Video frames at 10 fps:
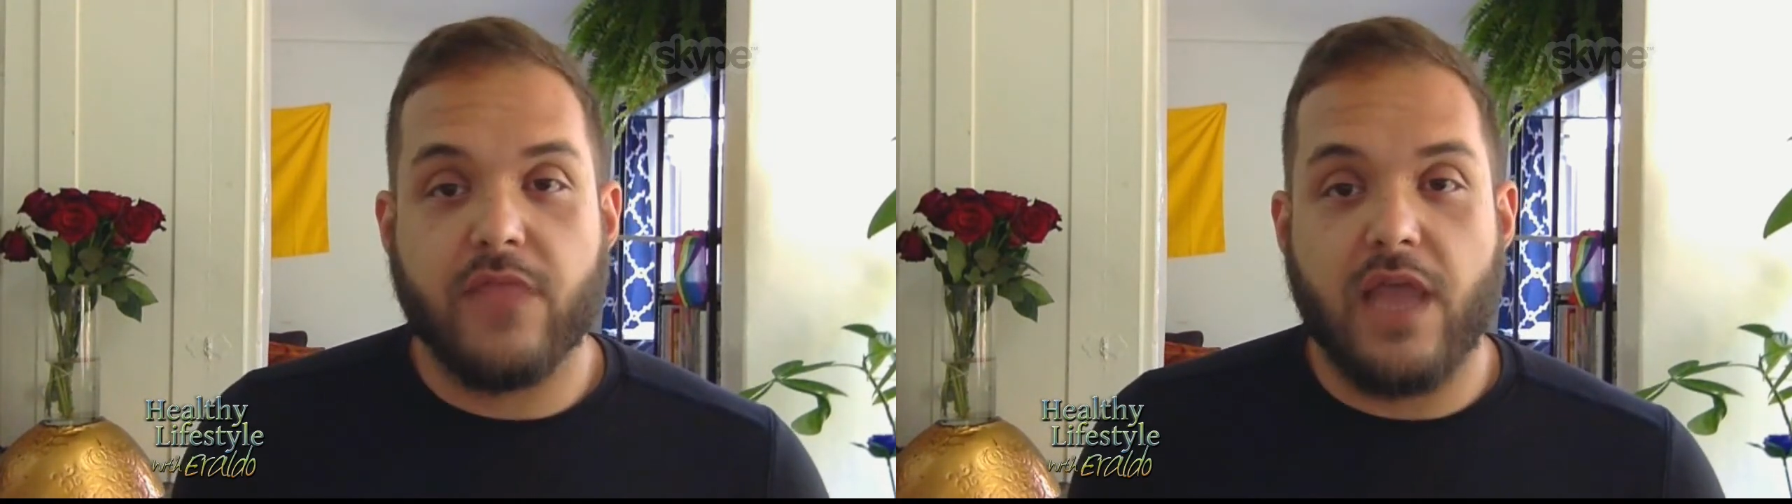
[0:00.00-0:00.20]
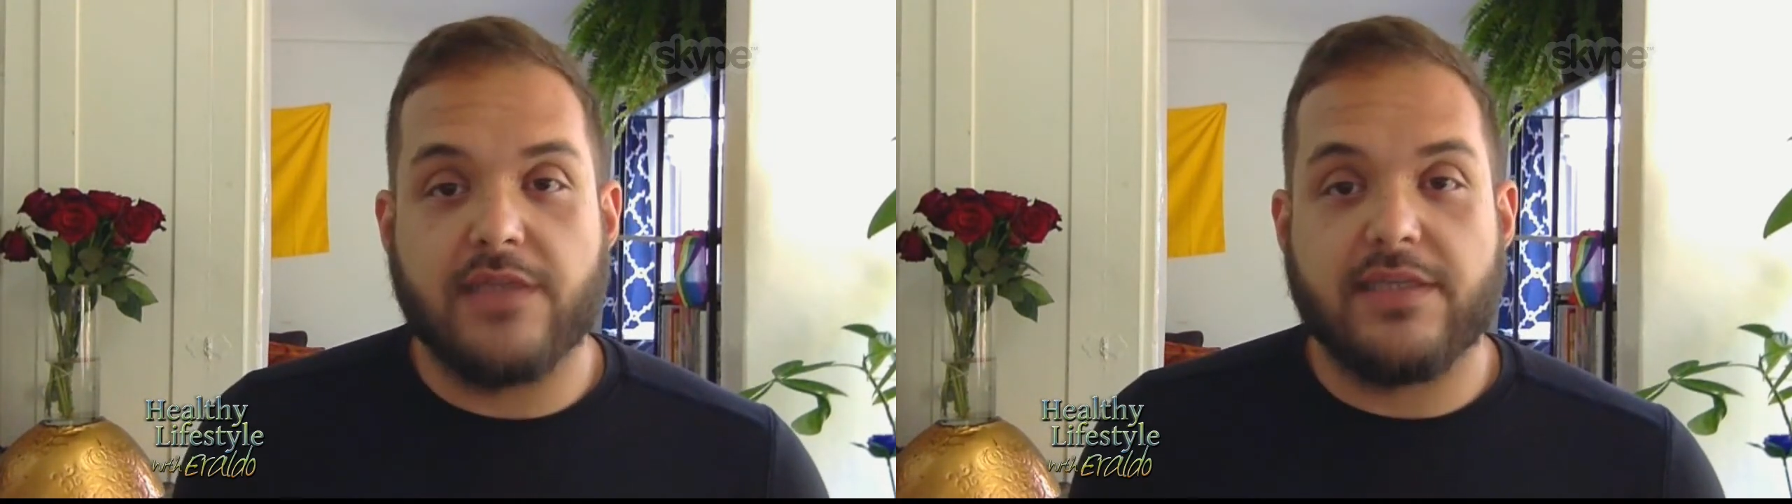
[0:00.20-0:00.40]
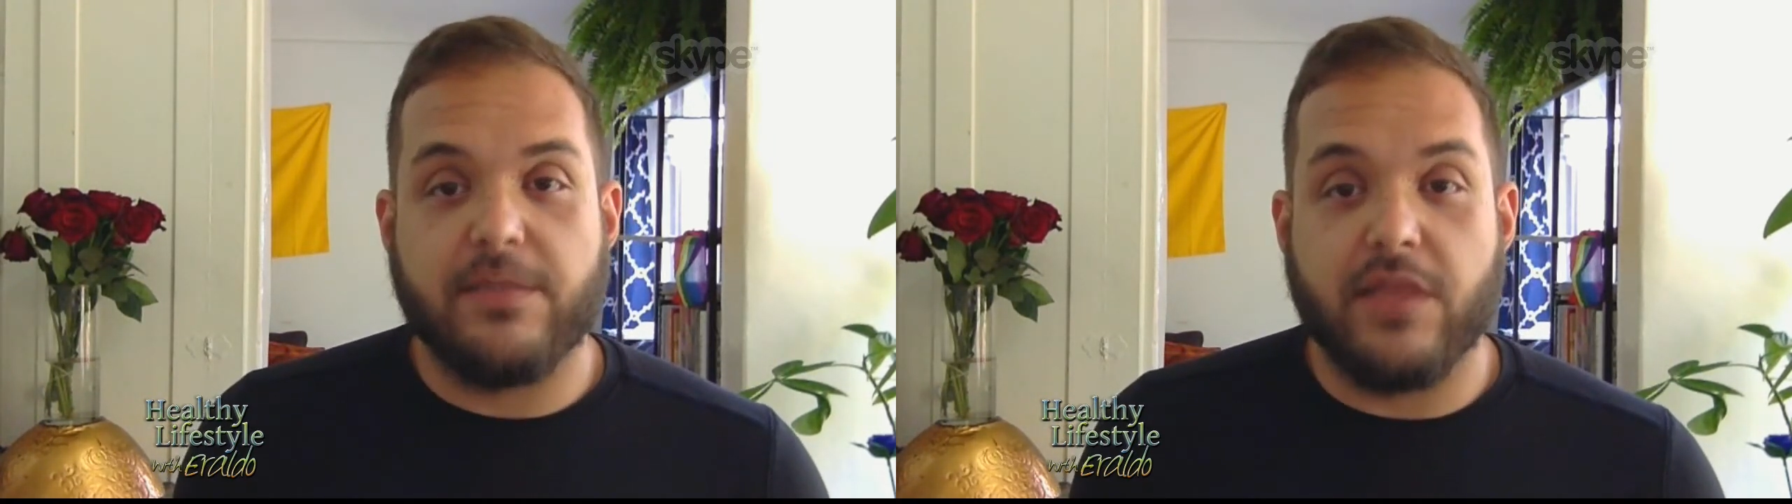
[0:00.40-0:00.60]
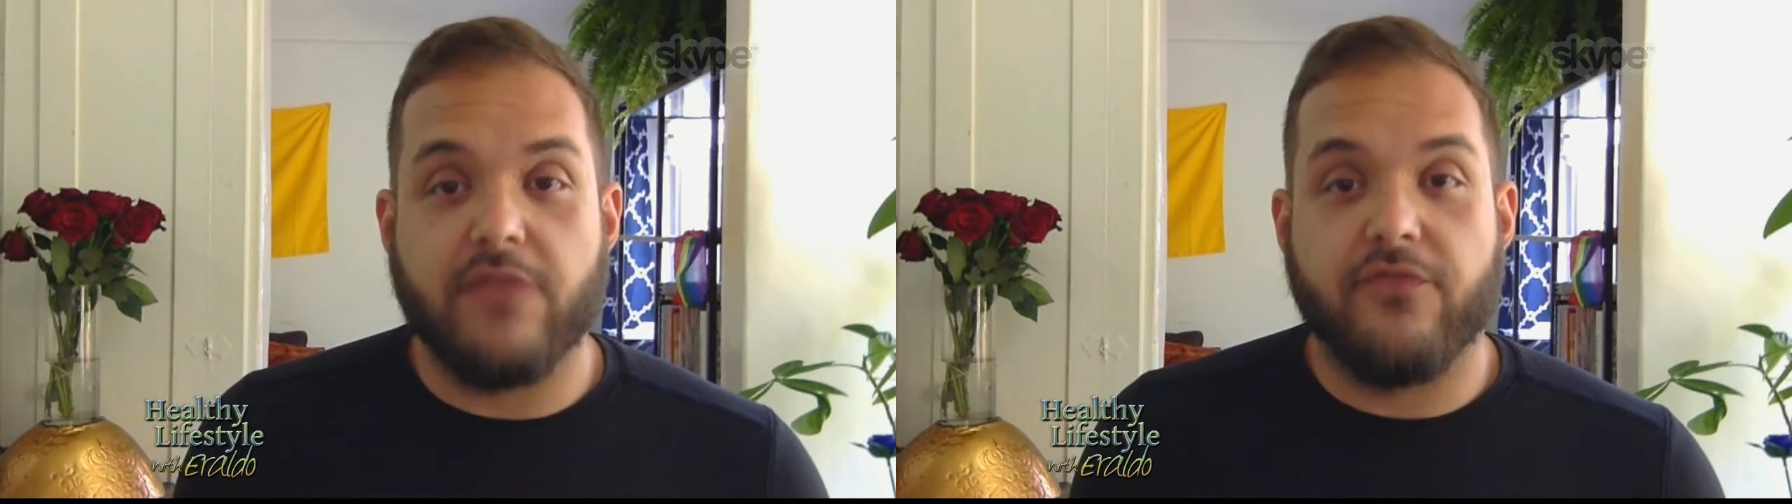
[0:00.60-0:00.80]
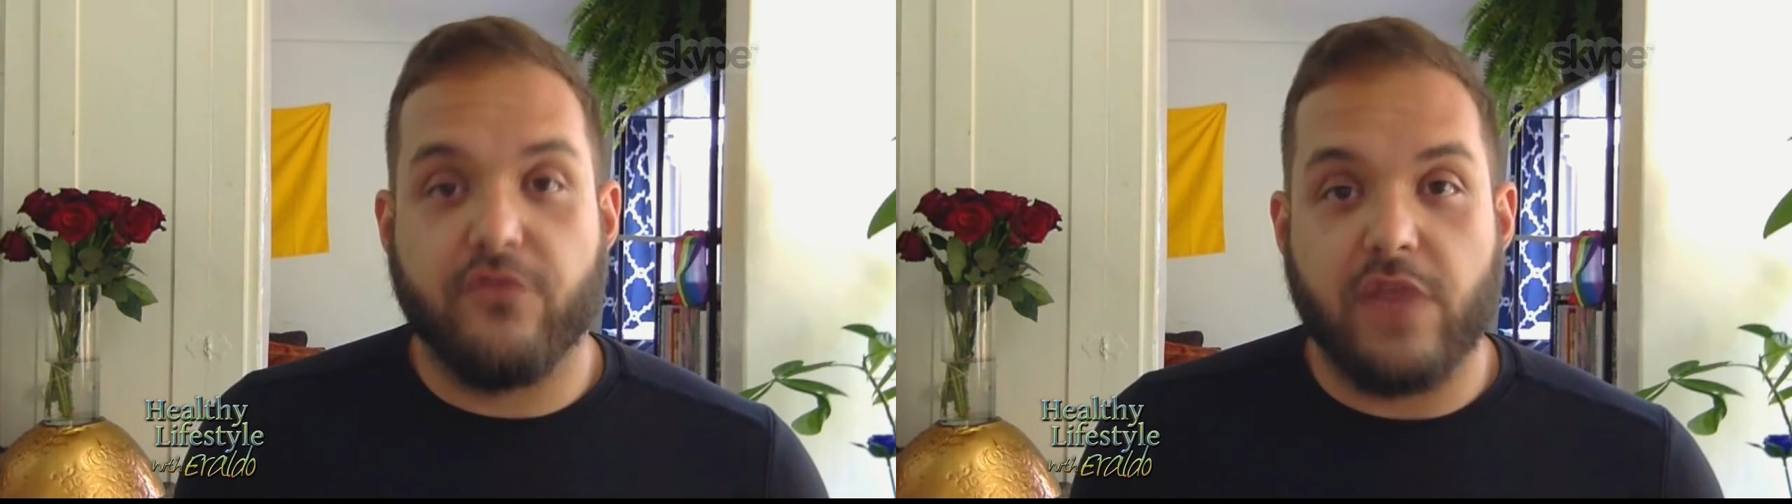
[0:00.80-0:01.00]
a
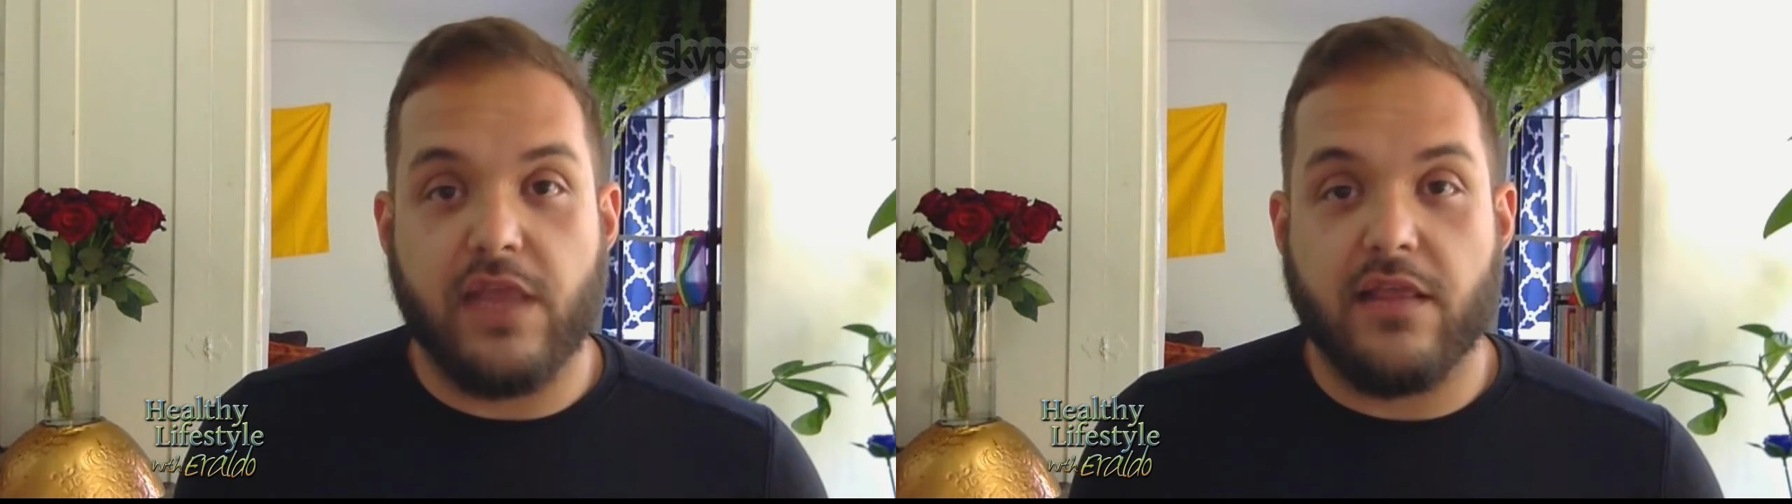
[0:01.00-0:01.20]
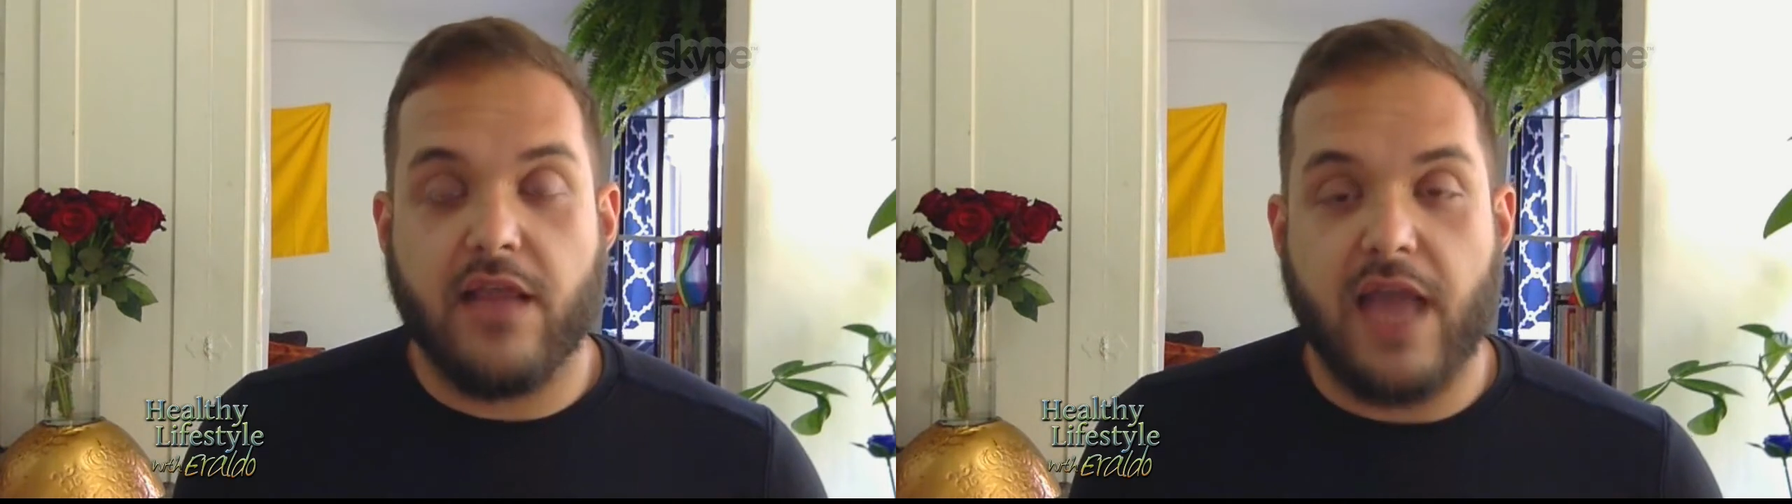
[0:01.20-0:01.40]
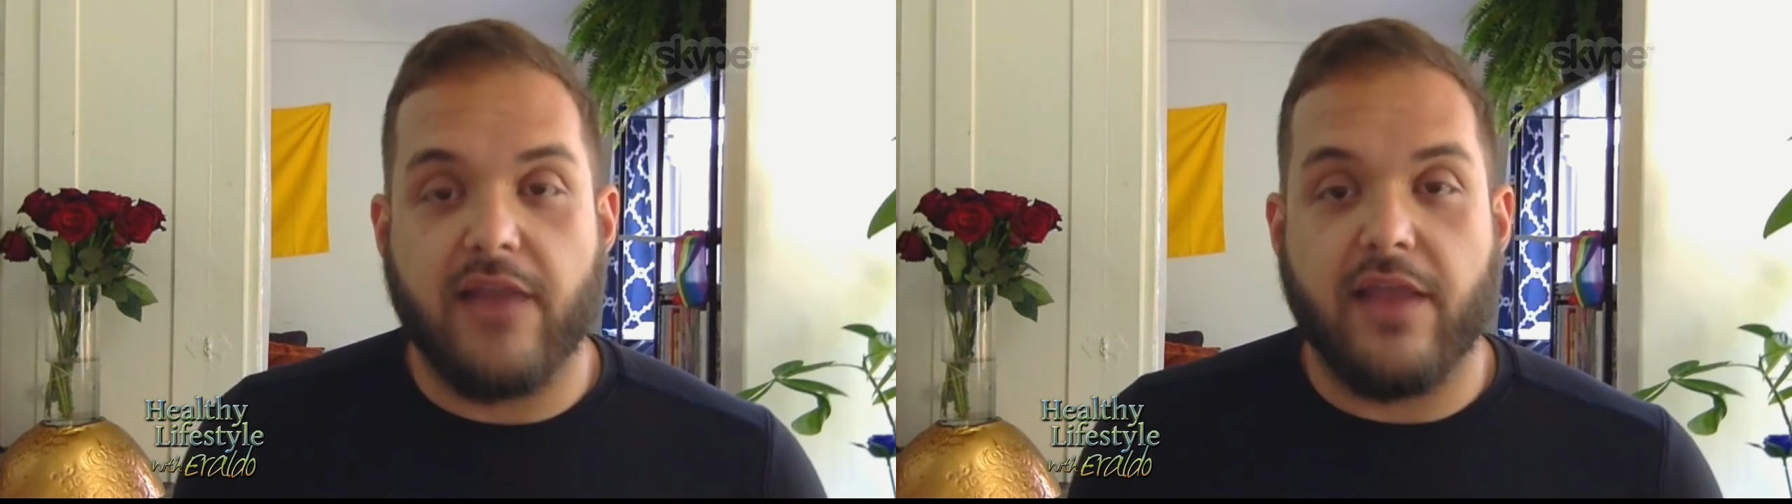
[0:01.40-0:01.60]
stimulant free kind of